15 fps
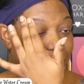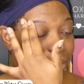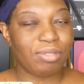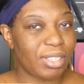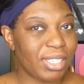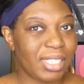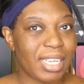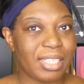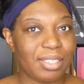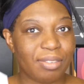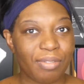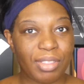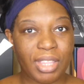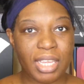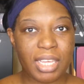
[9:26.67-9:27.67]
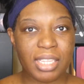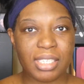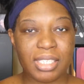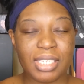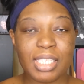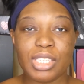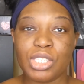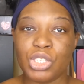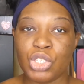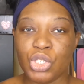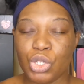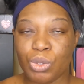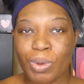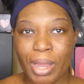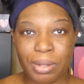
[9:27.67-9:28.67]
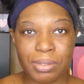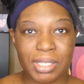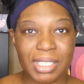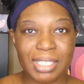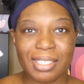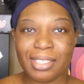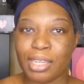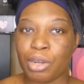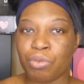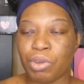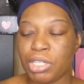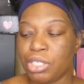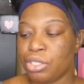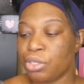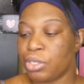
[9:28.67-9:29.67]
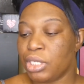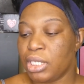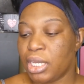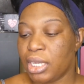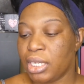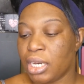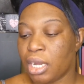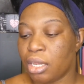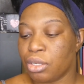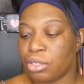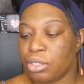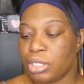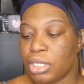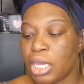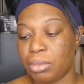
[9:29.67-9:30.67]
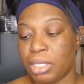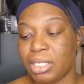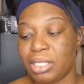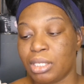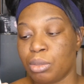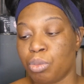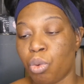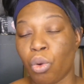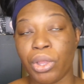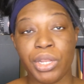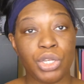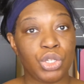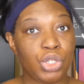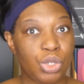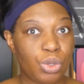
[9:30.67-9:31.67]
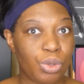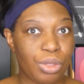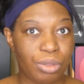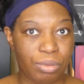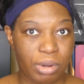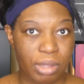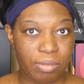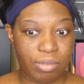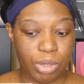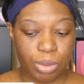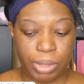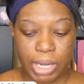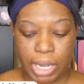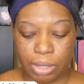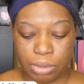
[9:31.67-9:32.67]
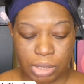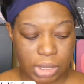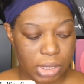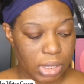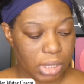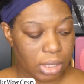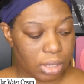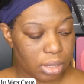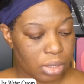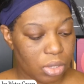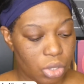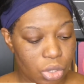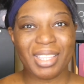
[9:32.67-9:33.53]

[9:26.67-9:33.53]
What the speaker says: Full size of this is 2 ounces and runs $39. This is 0.23 fluid ounces.